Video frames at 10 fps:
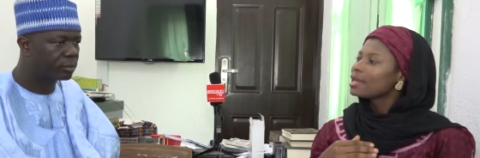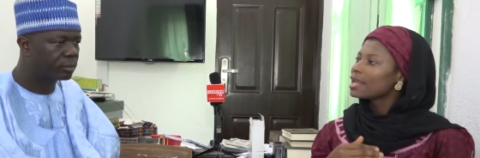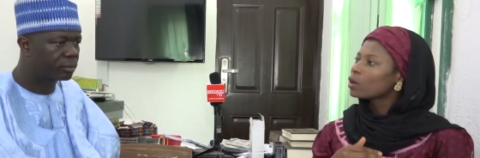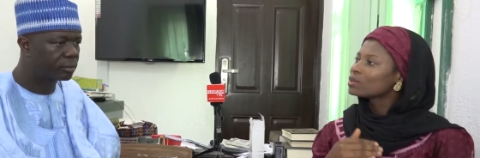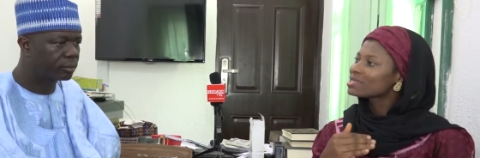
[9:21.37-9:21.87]

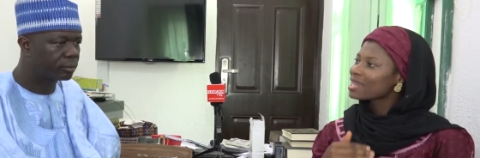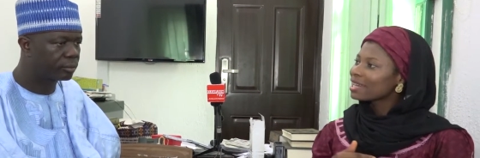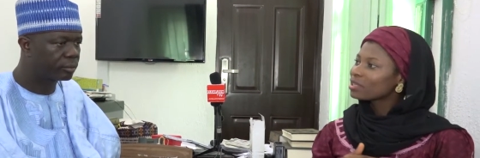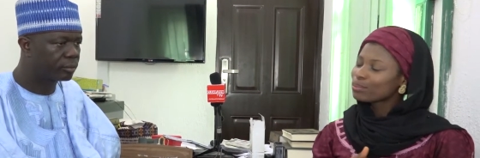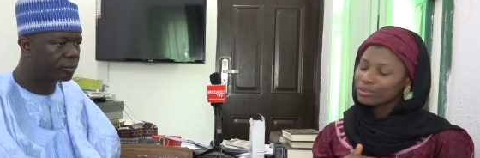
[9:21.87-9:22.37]
Speaker 1: Now, these
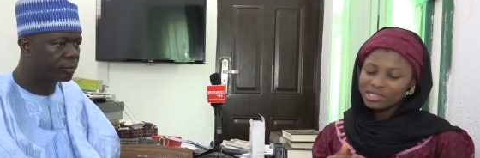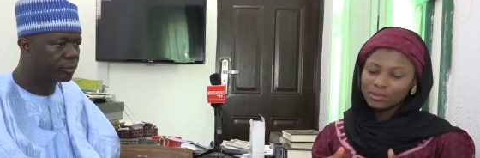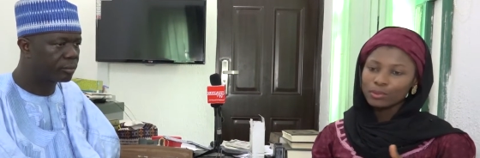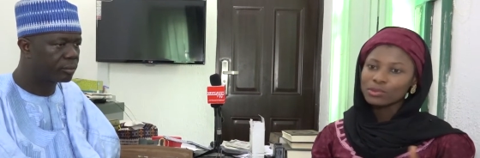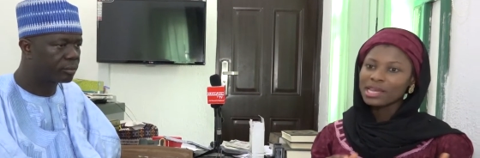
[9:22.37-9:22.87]
guiding
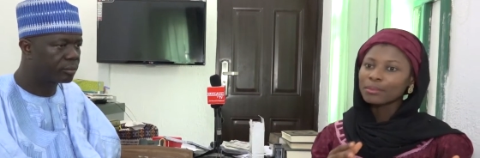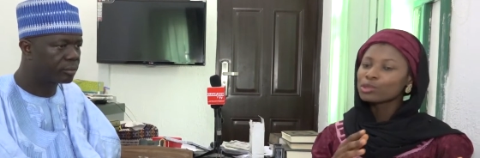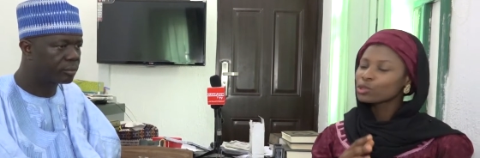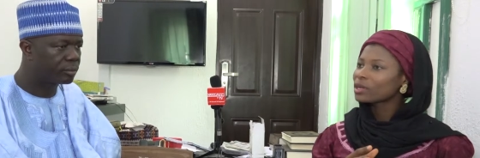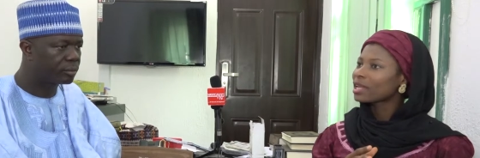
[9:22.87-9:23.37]
principles, I'm
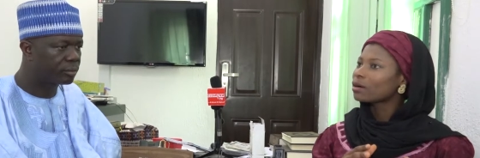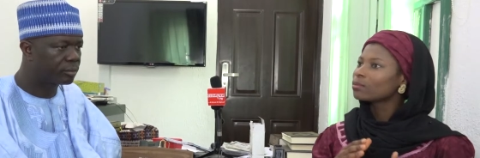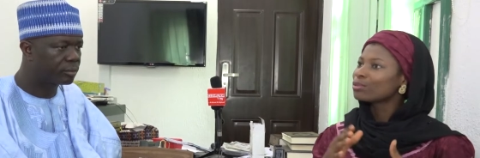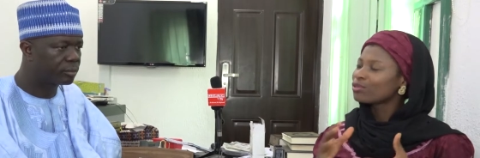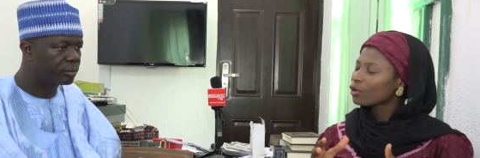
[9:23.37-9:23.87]
sure
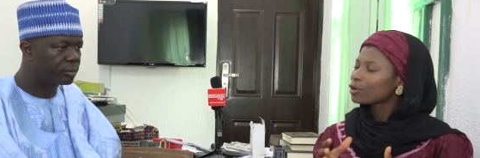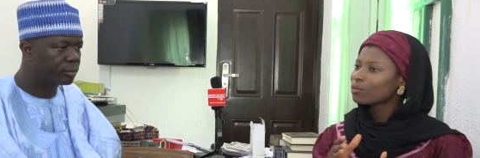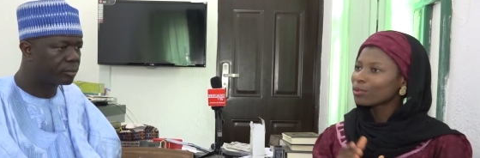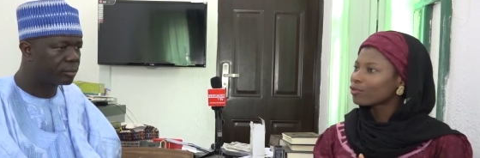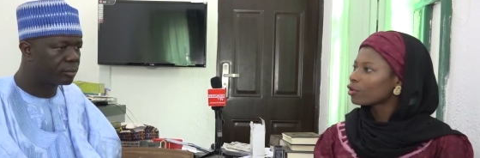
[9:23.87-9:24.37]
that before
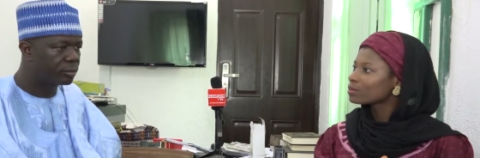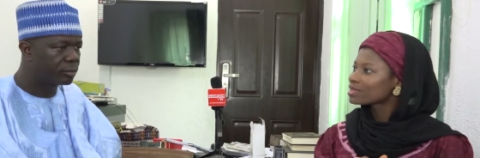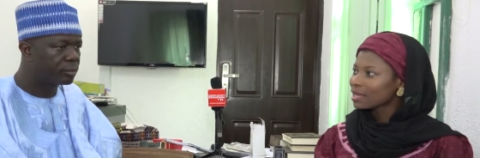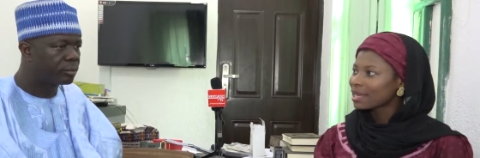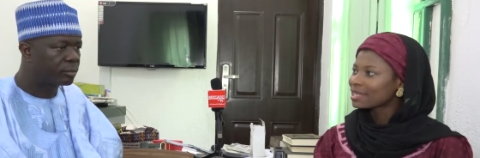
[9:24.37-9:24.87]
you perform
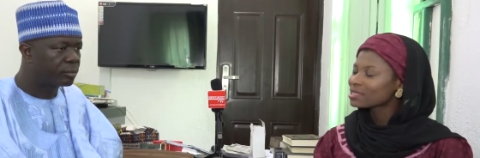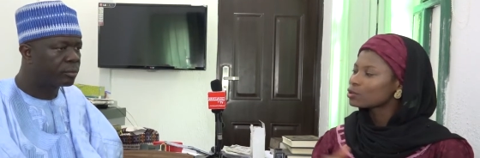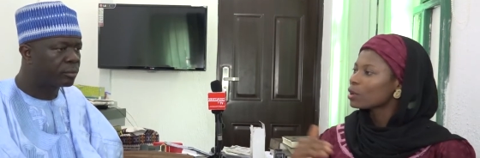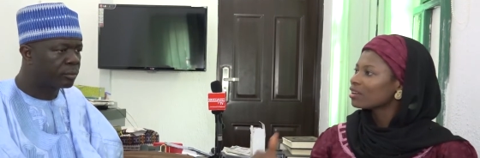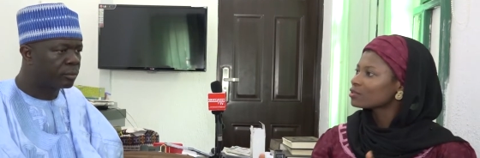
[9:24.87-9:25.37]
salat,
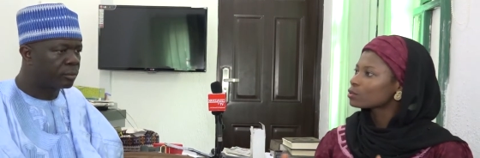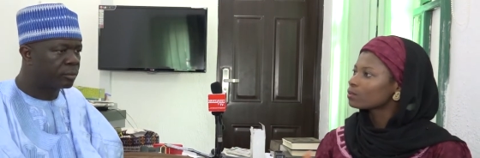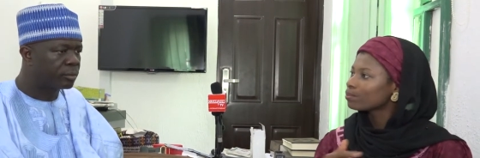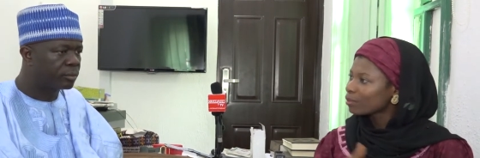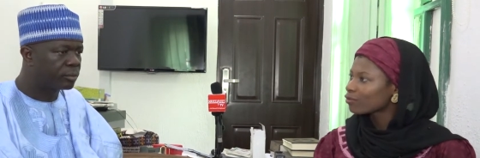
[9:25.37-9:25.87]
you have to
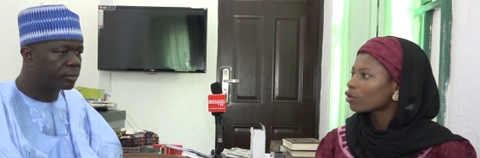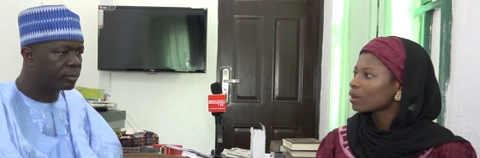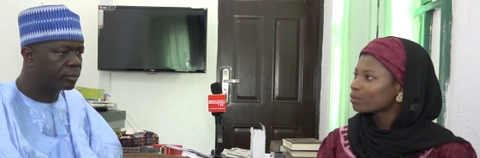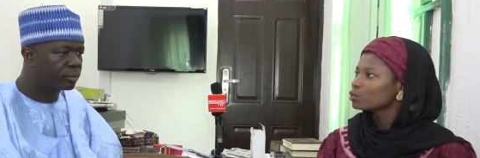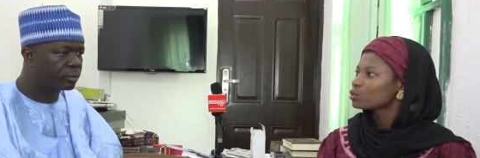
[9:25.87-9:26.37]

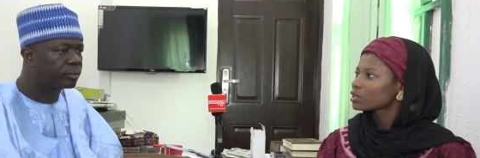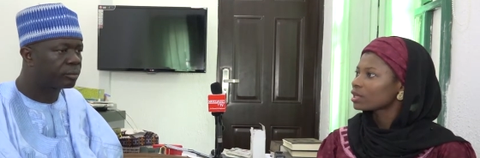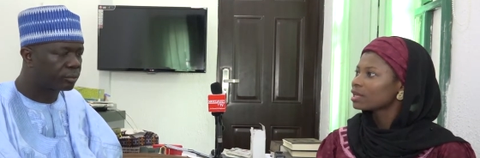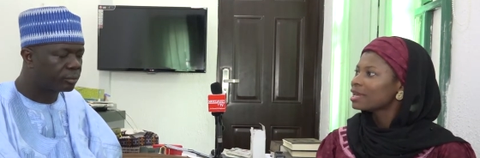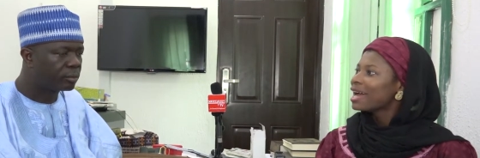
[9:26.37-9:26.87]
perform
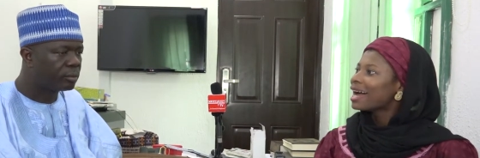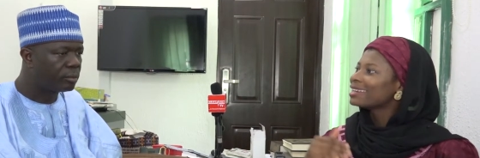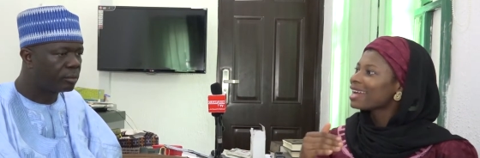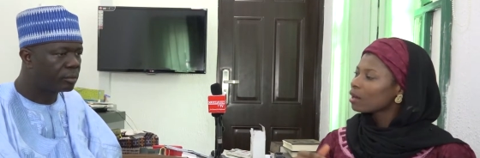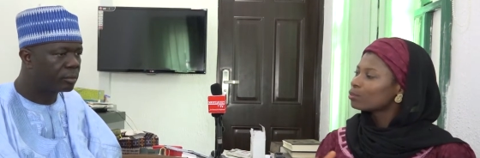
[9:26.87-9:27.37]
ablution.
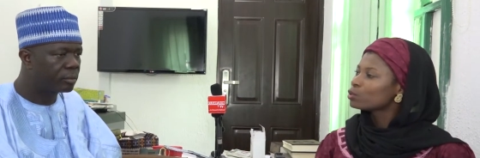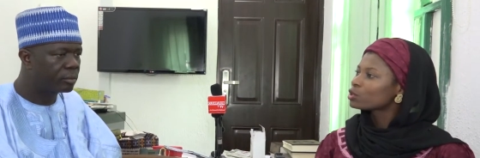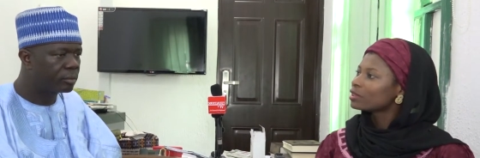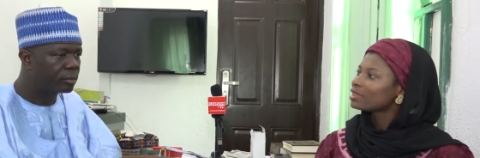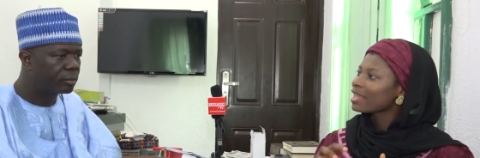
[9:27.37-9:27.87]
And that
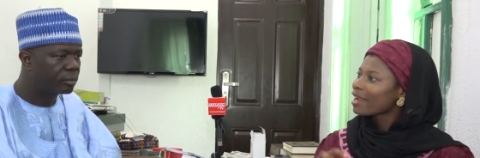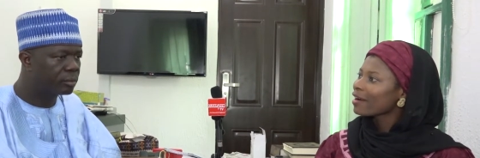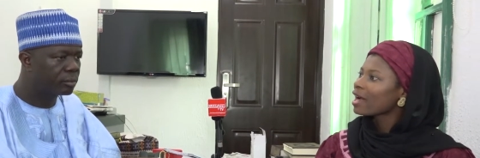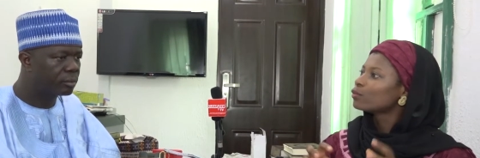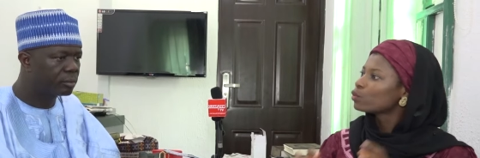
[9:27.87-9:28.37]
ablution,
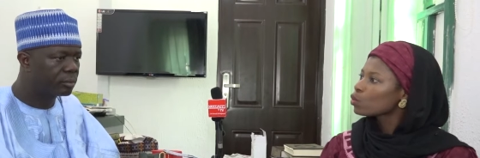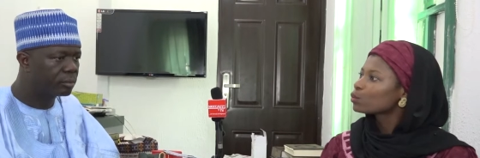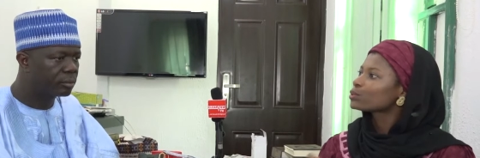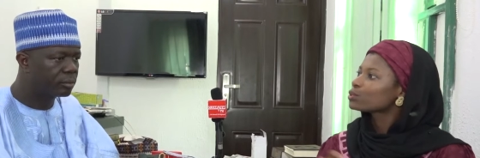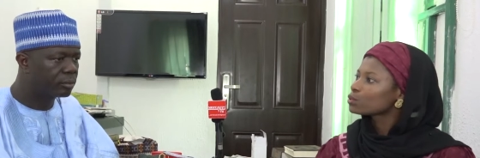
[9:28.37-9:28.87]
there are
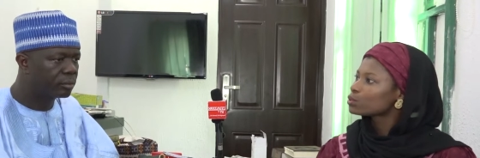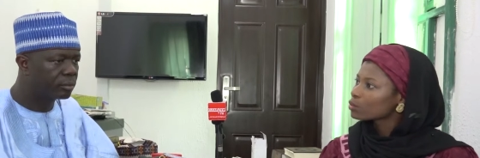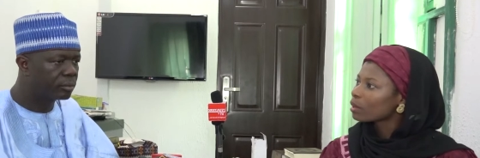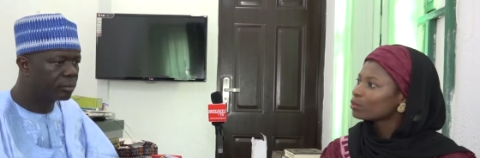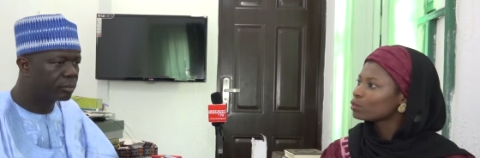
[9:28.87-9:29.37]
rules too
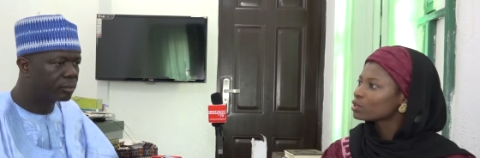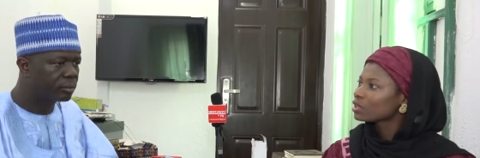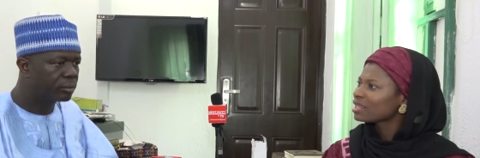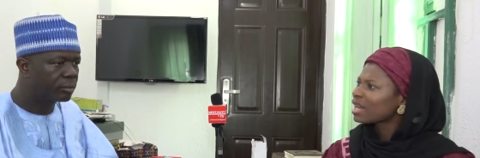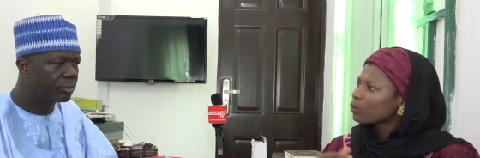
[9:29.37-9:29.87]
to
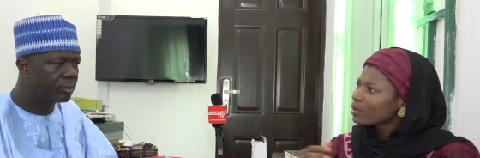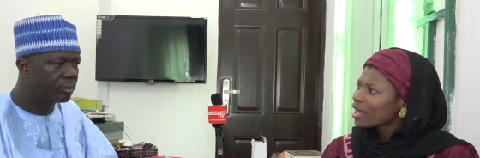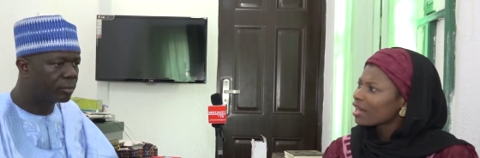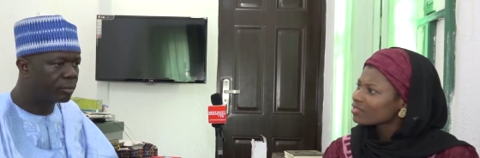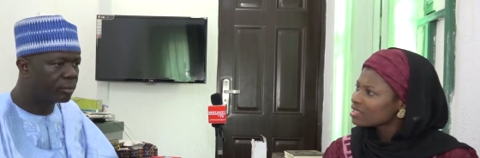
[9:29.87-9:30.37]
ablution. Can we
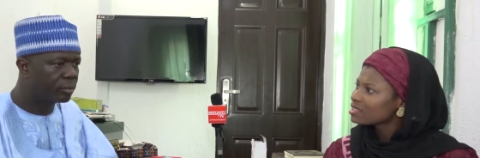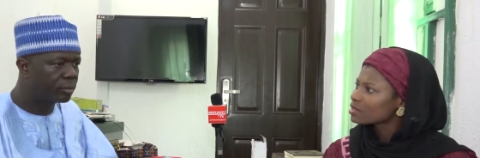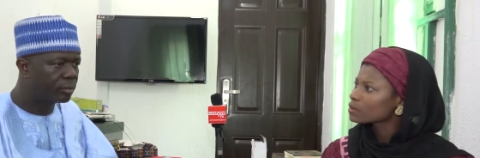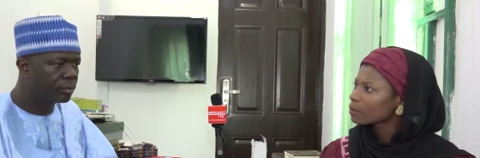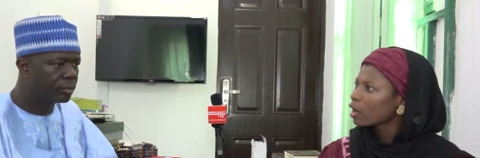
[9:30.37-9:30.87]
have
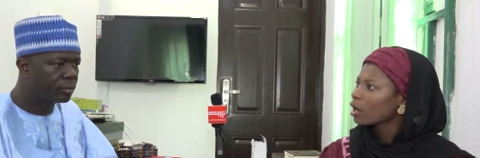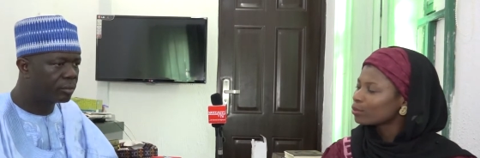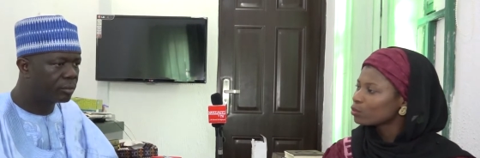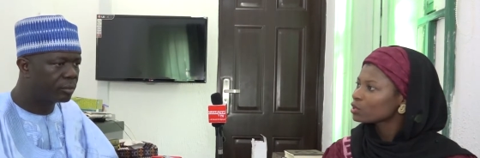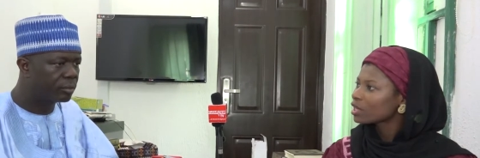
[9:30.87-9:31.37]
details about
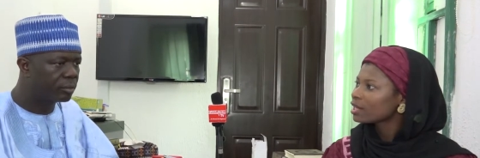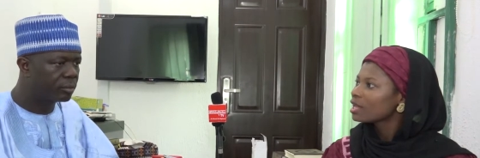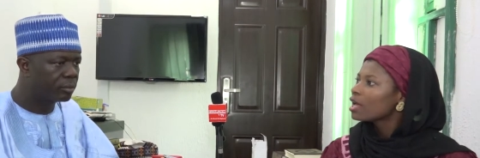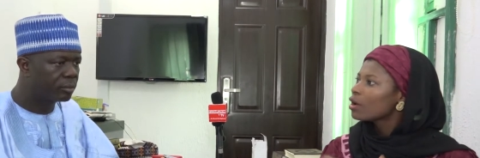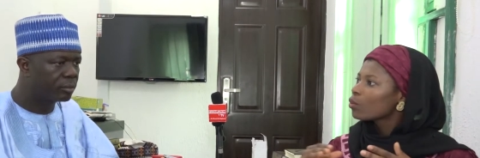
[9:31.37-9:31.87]

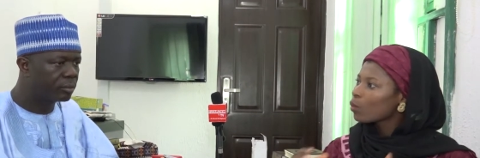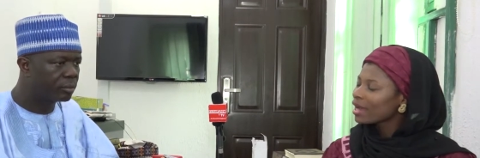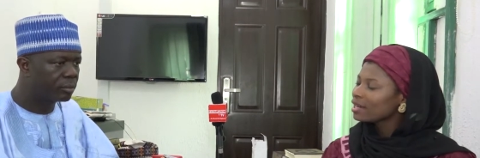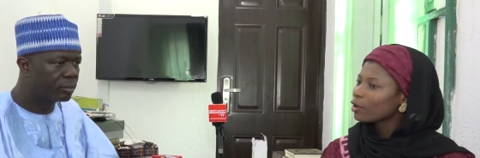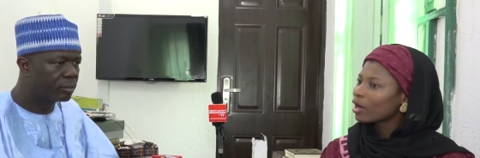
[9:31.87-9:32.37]
ablution?
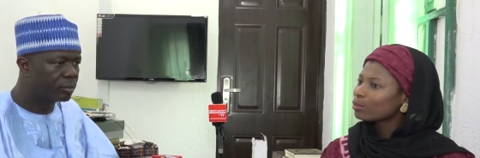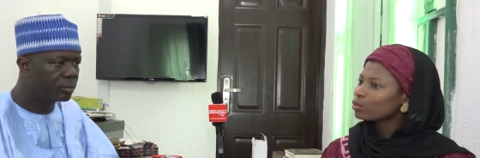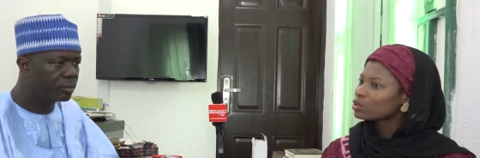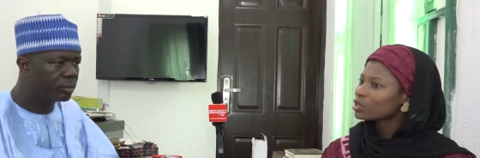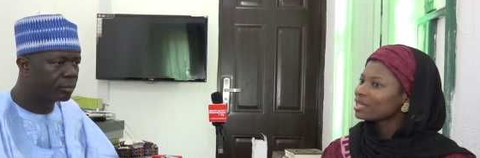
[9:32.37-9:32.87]
When your
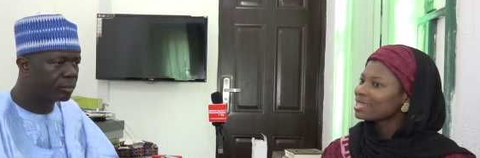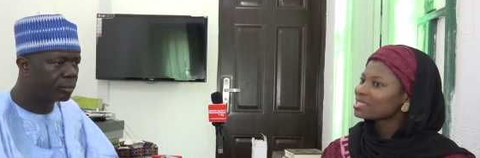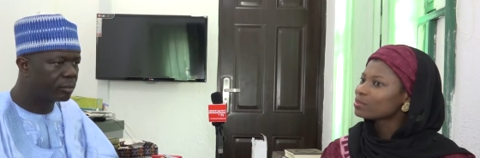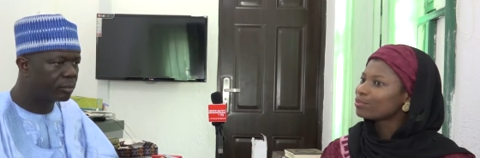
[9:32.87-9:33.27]
ablution is